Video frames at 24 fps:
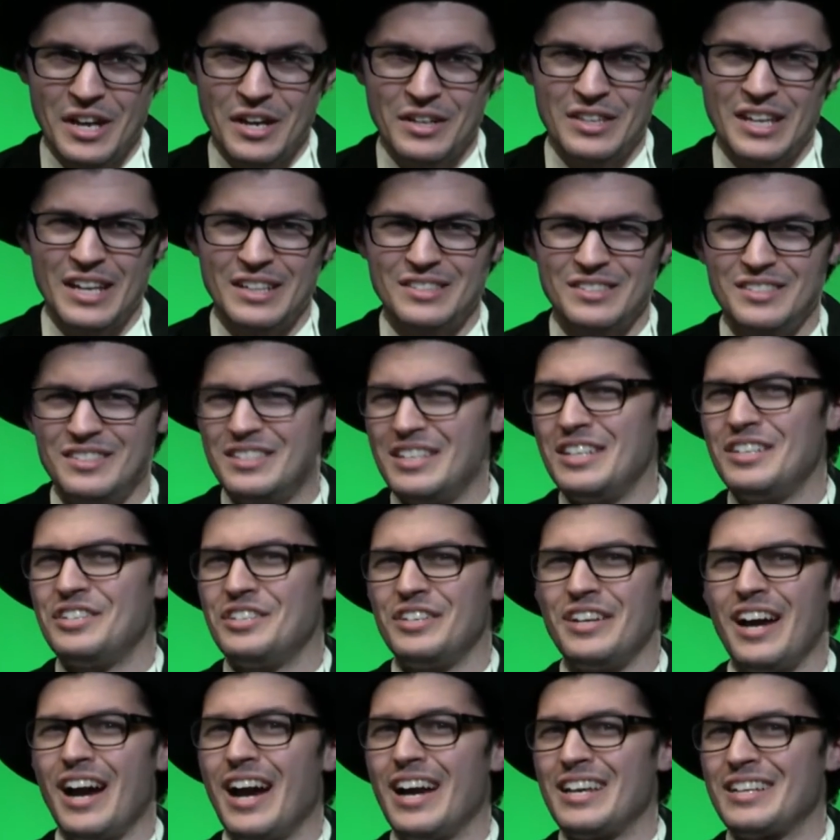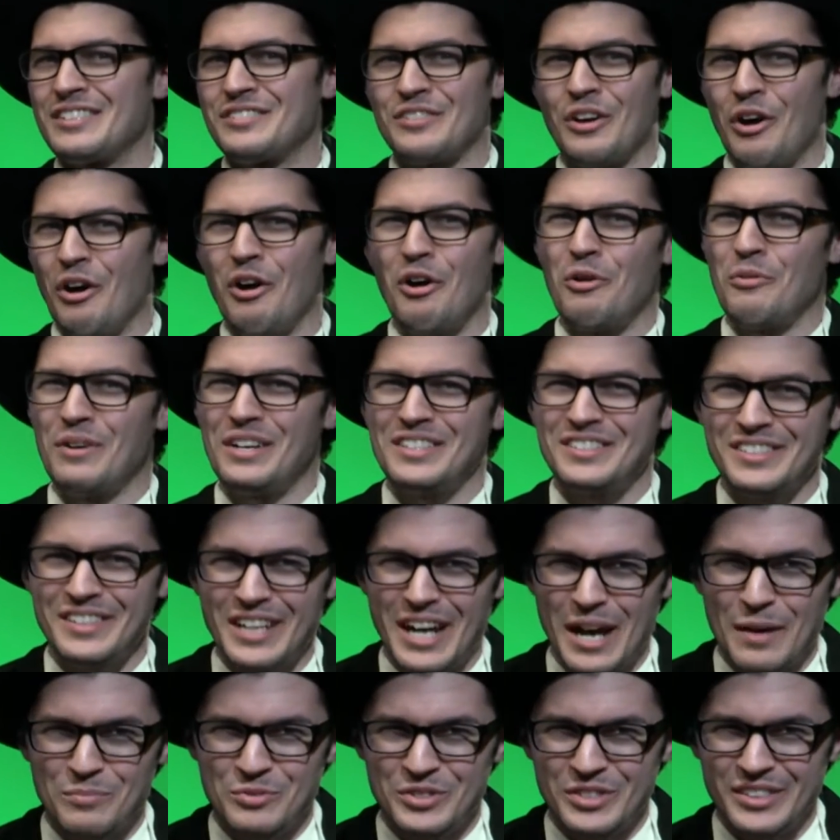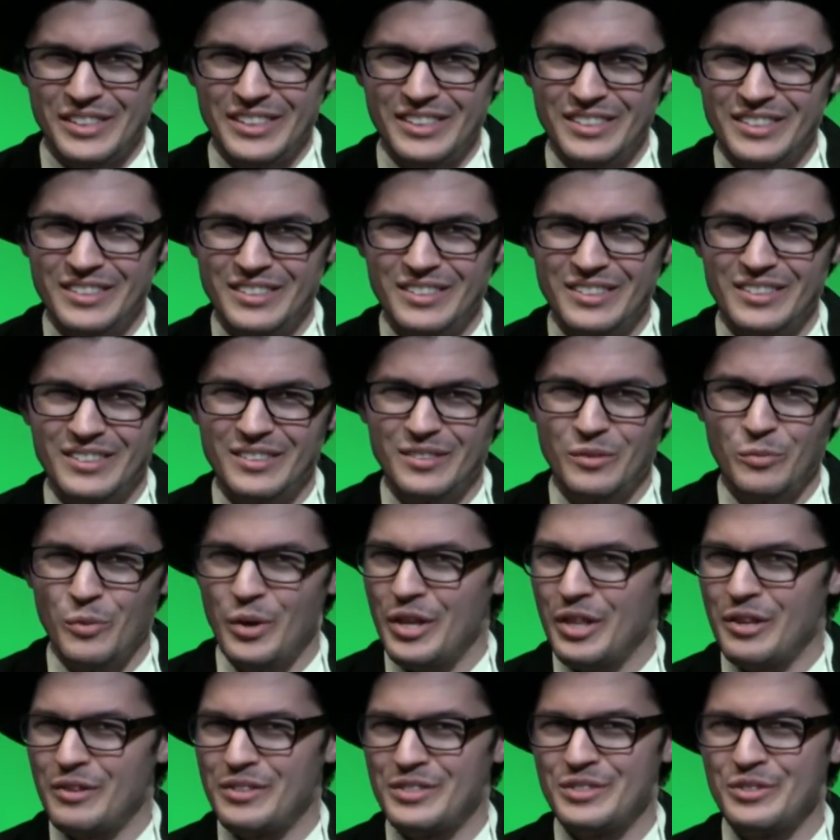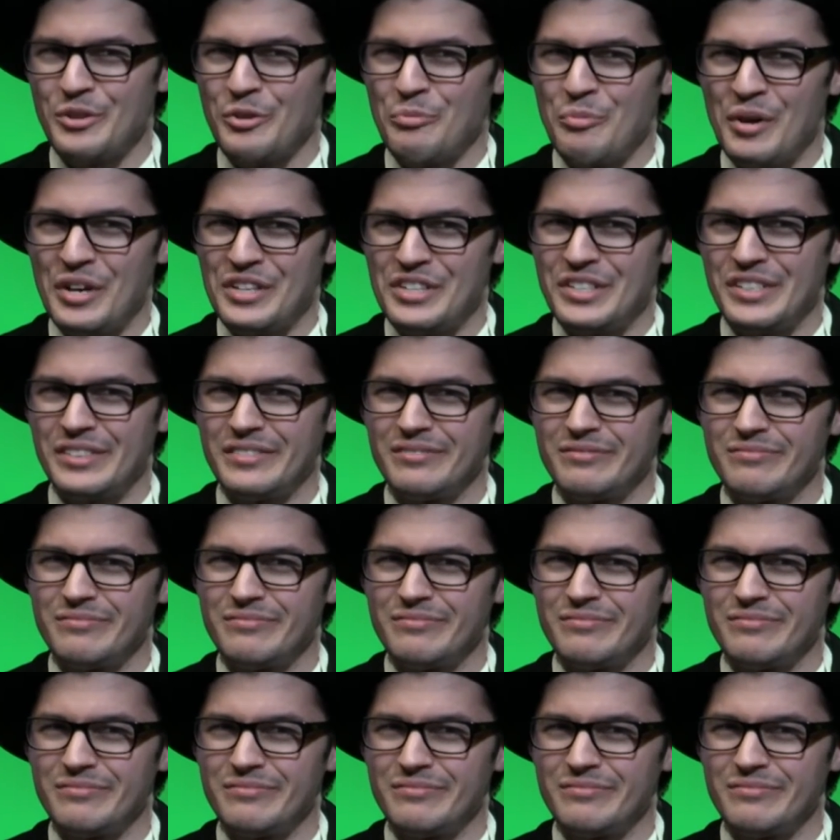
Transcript: that CGI is always an option where there is no budget.